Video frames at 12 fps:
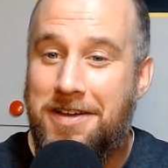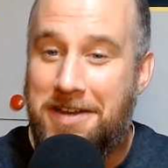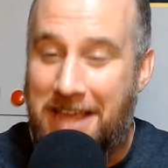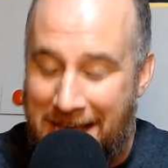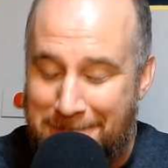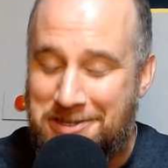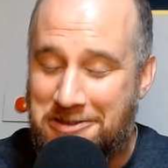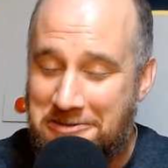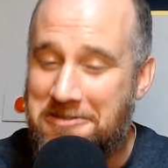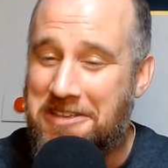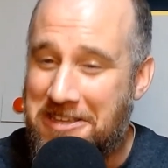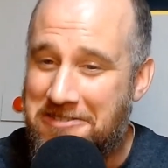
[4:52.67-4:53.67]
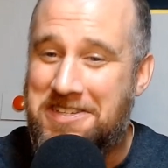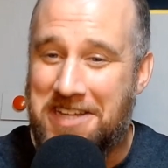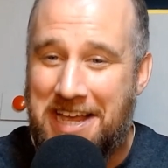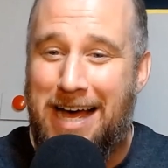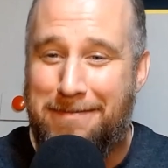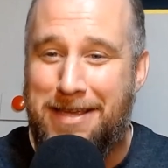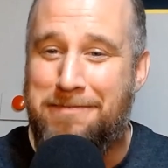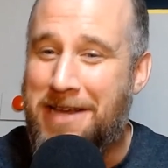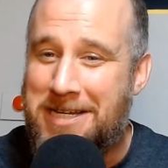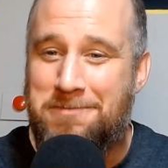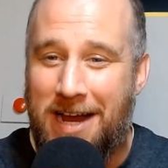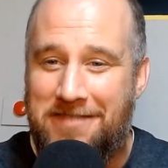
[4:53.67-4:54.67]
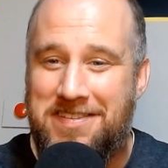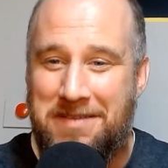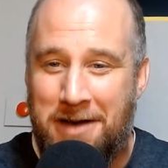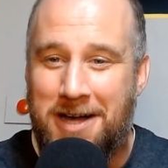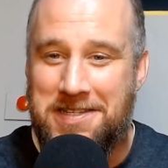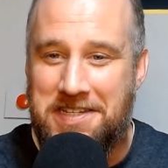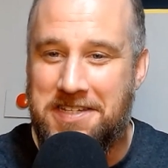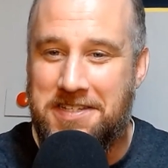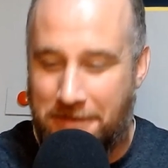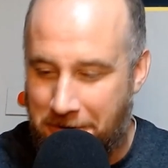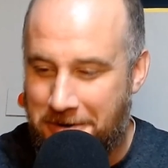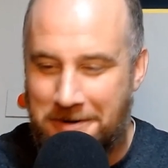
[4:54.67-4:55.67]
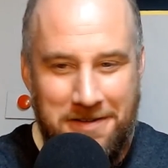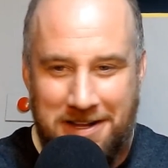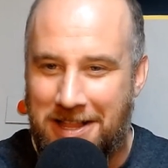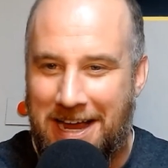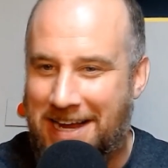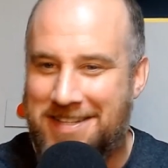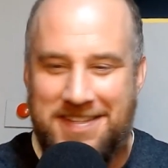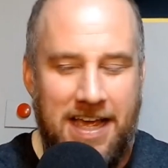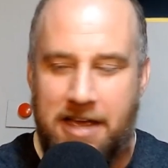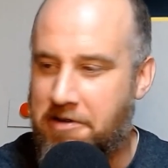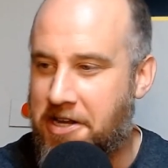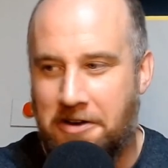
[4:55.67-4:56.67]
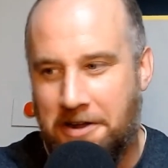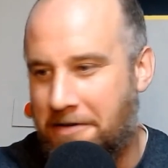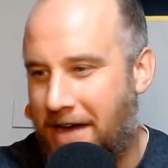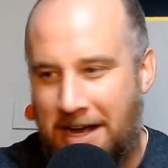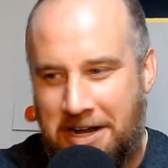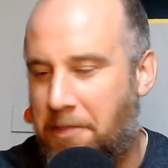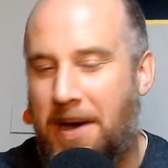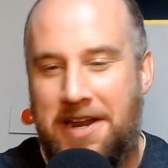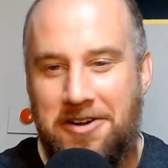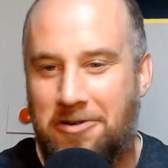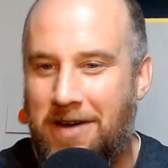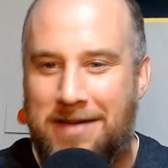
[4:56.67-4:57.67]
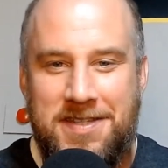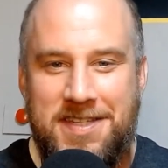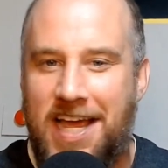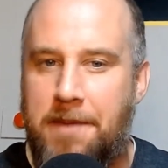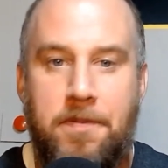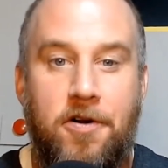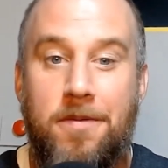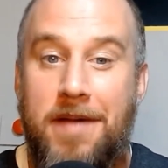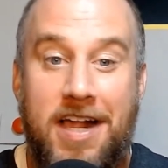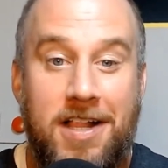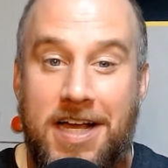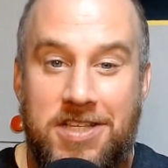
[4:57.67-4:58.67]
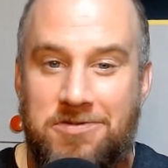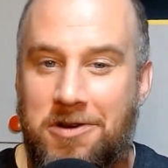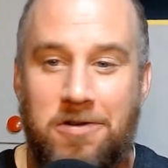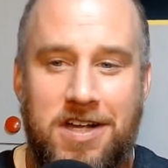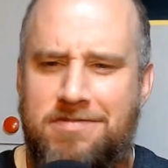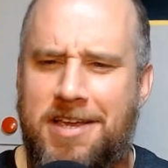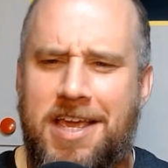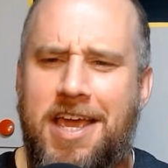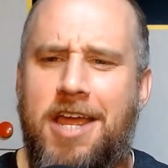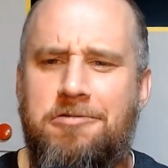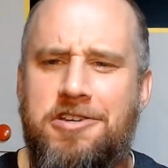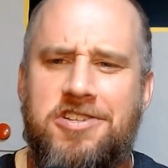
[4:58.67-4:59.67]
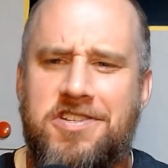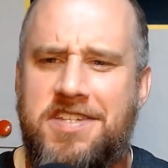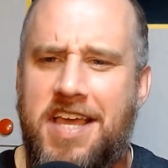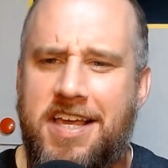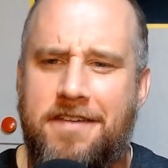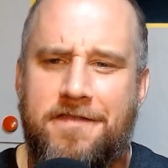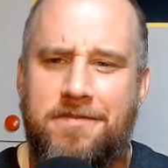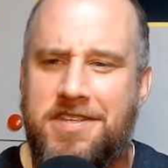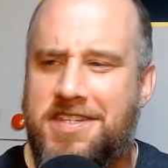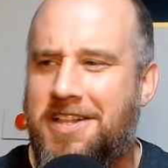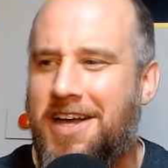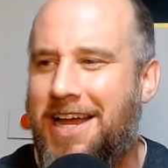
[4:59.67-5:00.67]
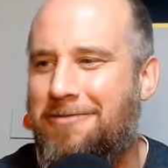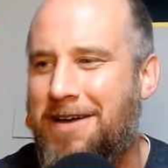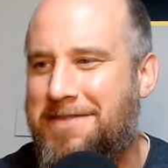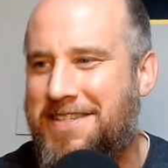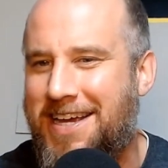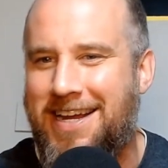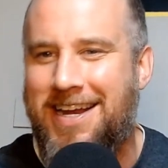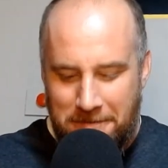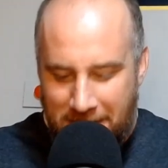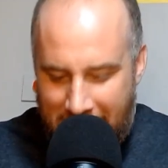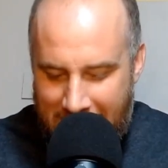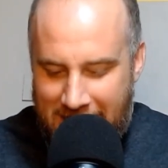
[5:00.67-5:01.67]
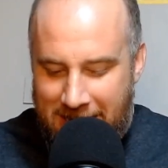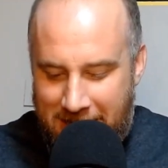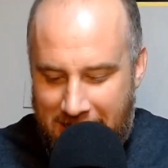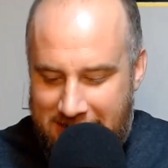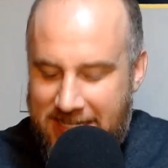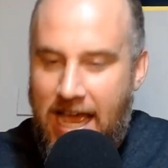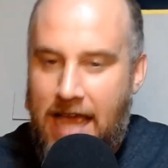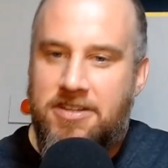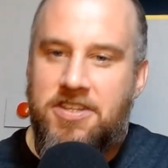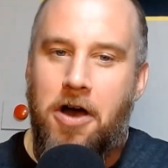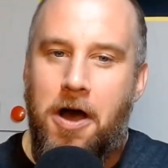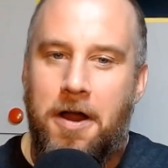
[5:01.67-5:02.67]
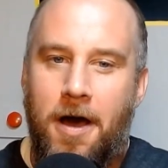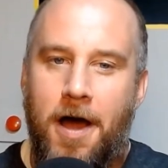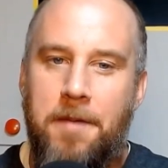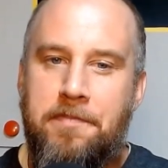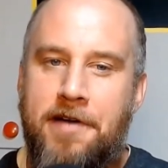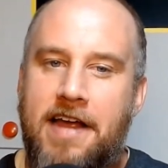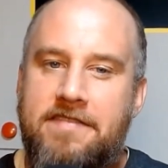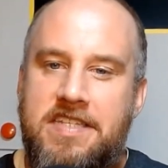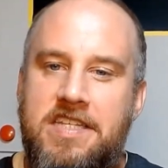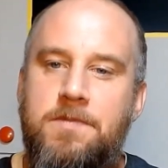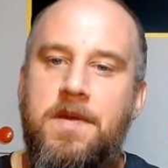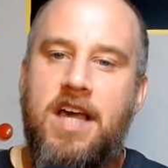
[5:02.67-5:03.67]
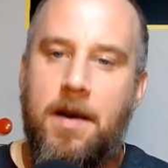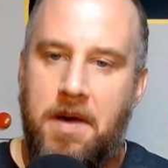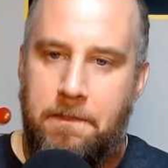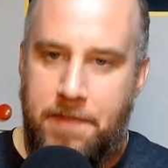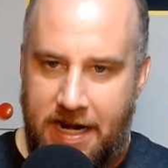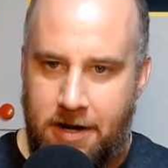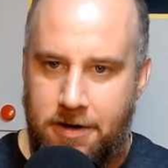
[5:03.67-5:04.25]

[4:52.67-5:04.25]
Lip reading: absolutely used to copy and paste privacy policies for clients. I would go to a competitor website per my client's request, like, hey, will you just take it from this client website? And as time has gone on, privacy has become a bigger